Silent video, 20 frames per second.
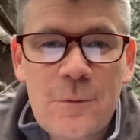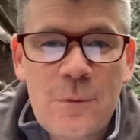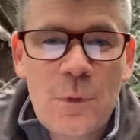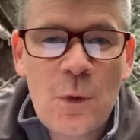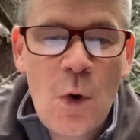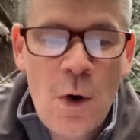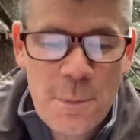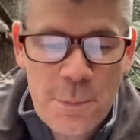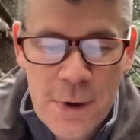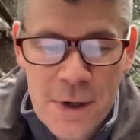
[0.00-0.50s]

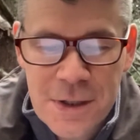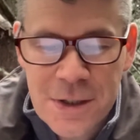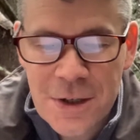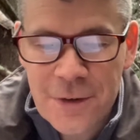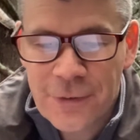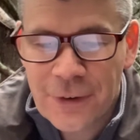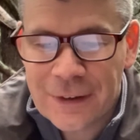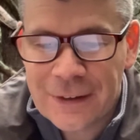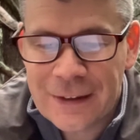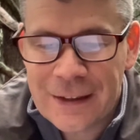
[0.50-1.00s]
Or put
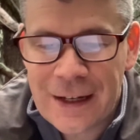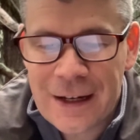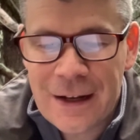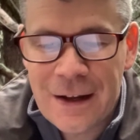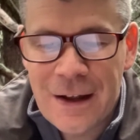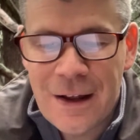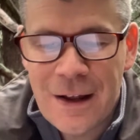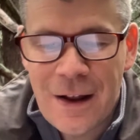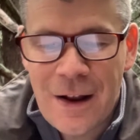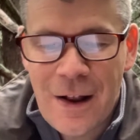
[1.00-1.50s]
differently,
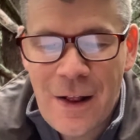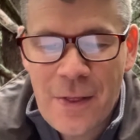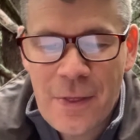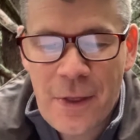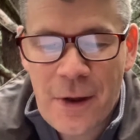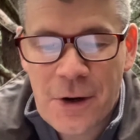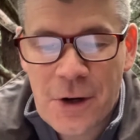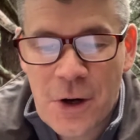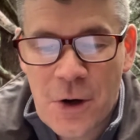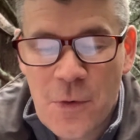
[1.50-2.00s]

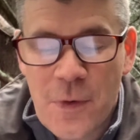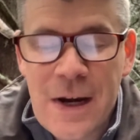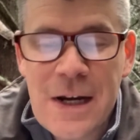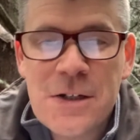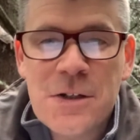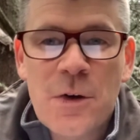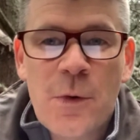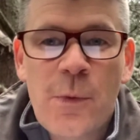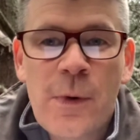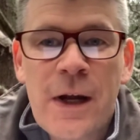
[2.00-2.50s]
the degree
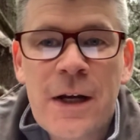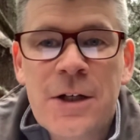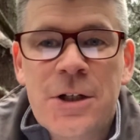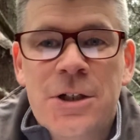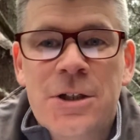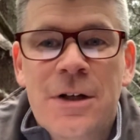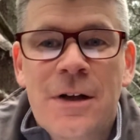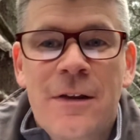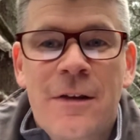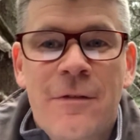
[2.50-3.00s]
to
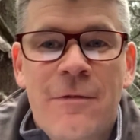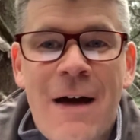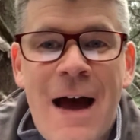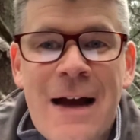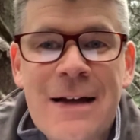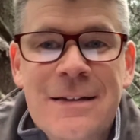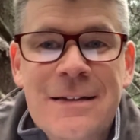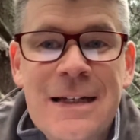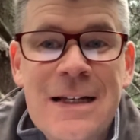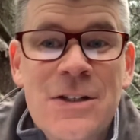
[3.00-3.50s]
which the
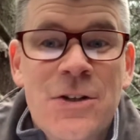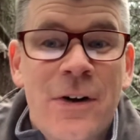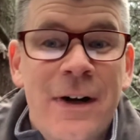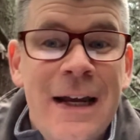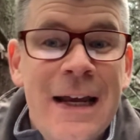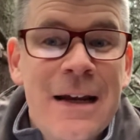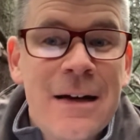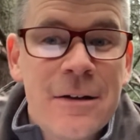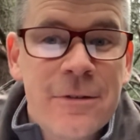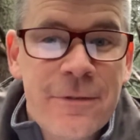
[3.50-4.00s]
vaccines are
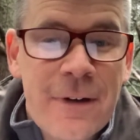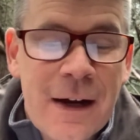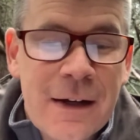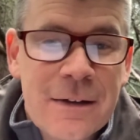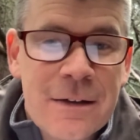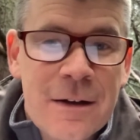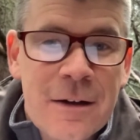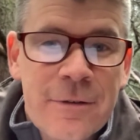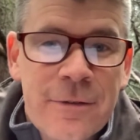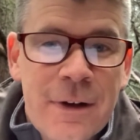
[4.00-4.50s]

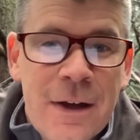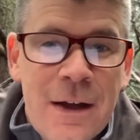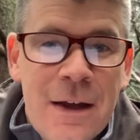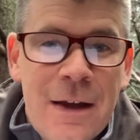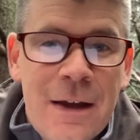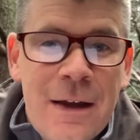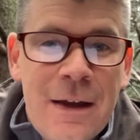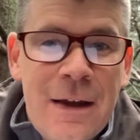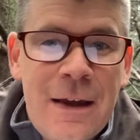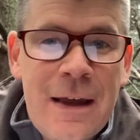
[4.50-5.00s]
ineffective
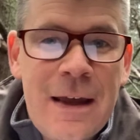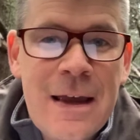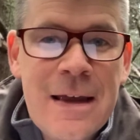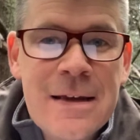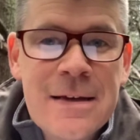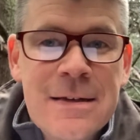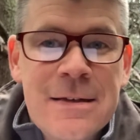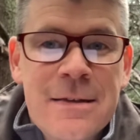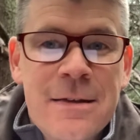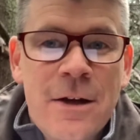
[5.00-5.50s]

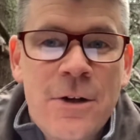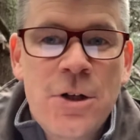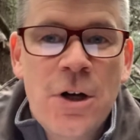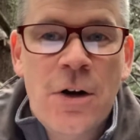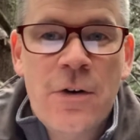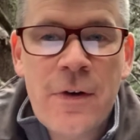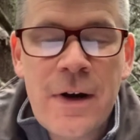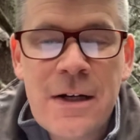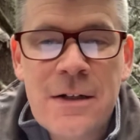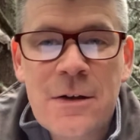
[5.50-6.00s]
is the
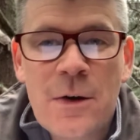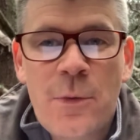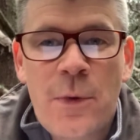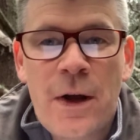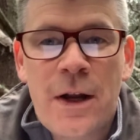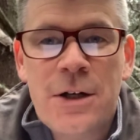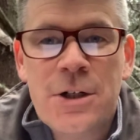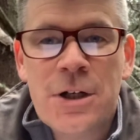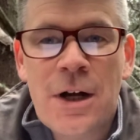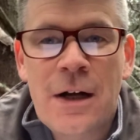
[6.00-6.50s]
degree to
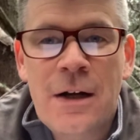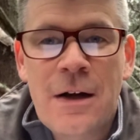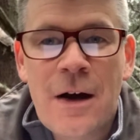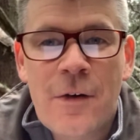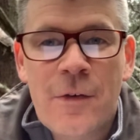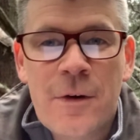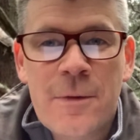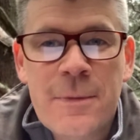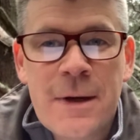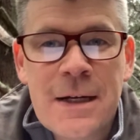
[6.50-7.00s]
which a
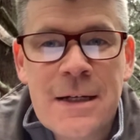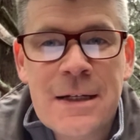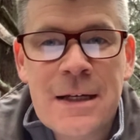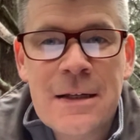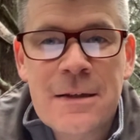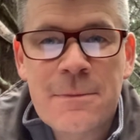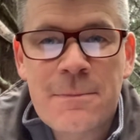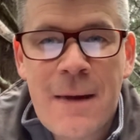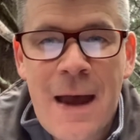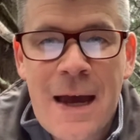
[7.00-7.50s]
government
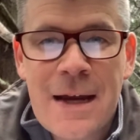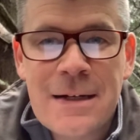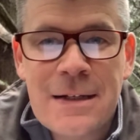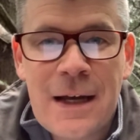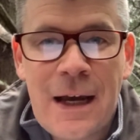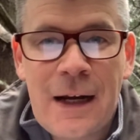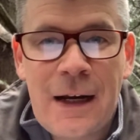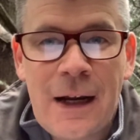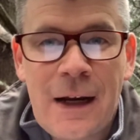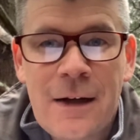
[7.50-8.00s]
is
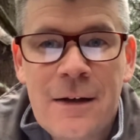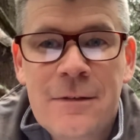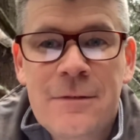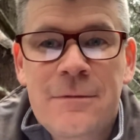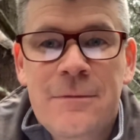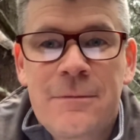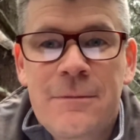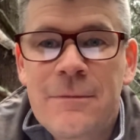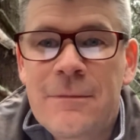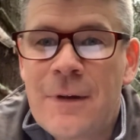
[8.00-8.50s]
mandating
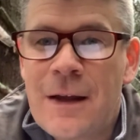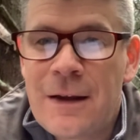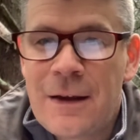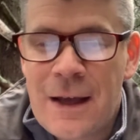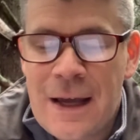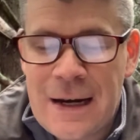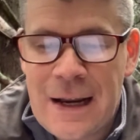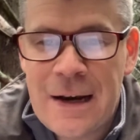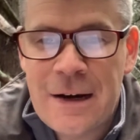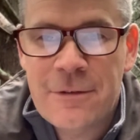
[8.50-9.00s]

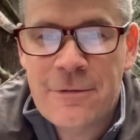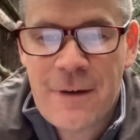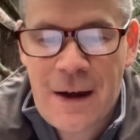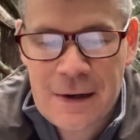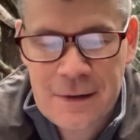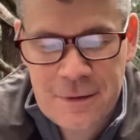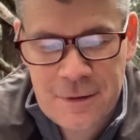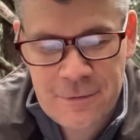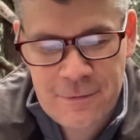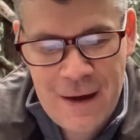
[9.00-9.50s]
an
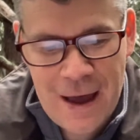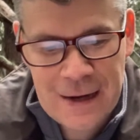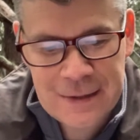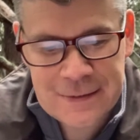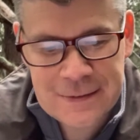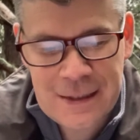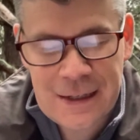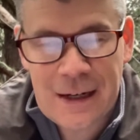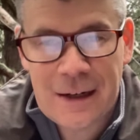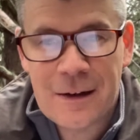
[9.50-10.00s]
ineffective
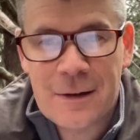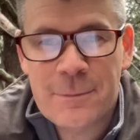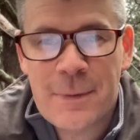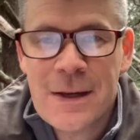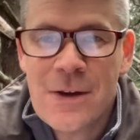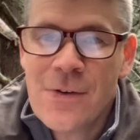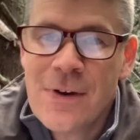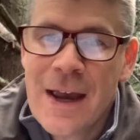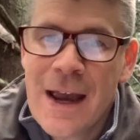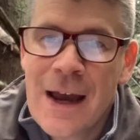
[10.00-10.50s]
vaccine. But
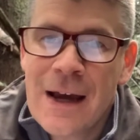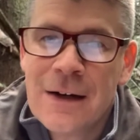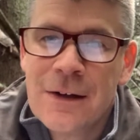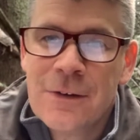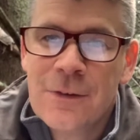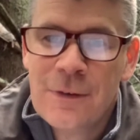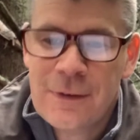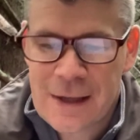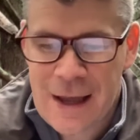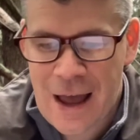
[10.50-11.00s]
you can't
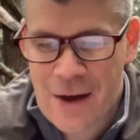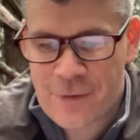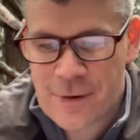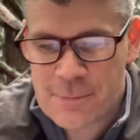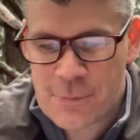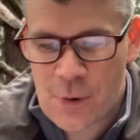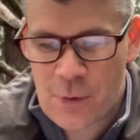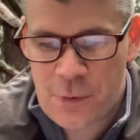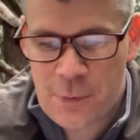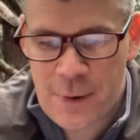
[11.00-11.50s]
really have it
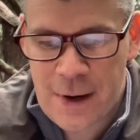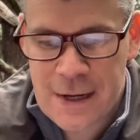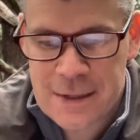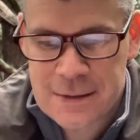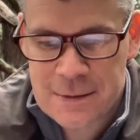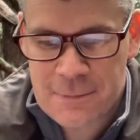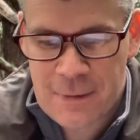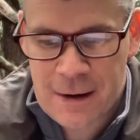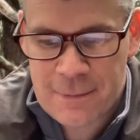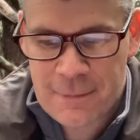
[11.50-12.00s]
both ways
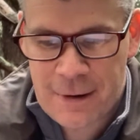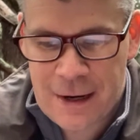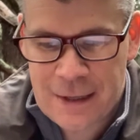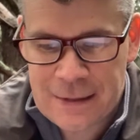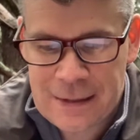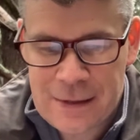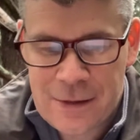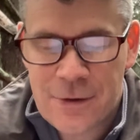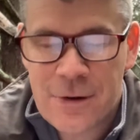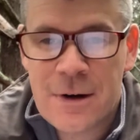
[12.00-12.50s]
in my mind.
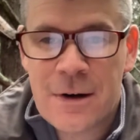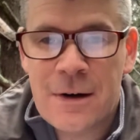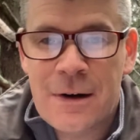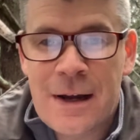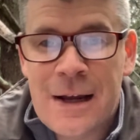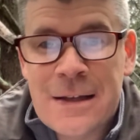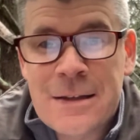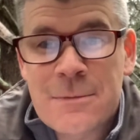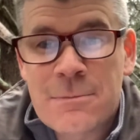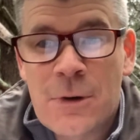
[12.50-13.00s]
Either
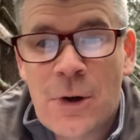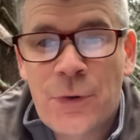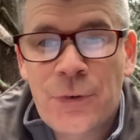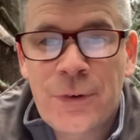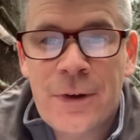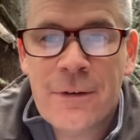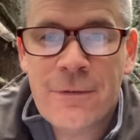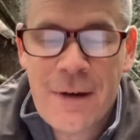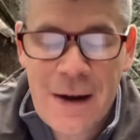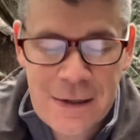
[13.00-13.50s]
it's
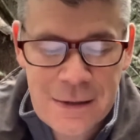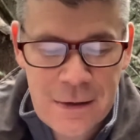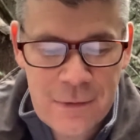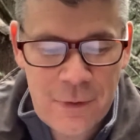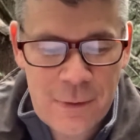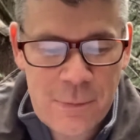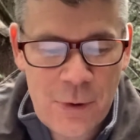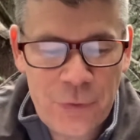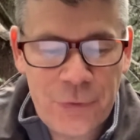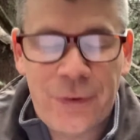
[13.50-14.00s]
mostly effective
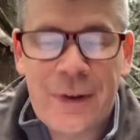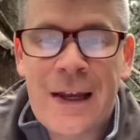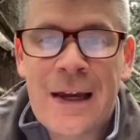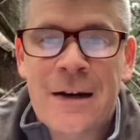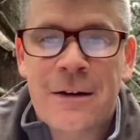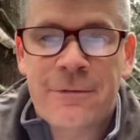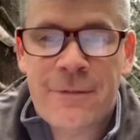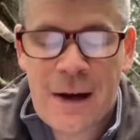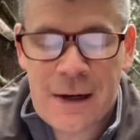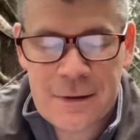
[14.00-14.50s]
or mostly
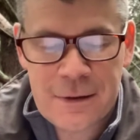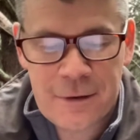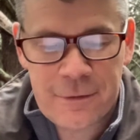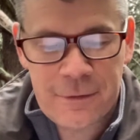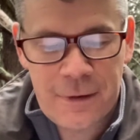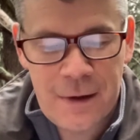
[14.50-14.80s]
ineffective.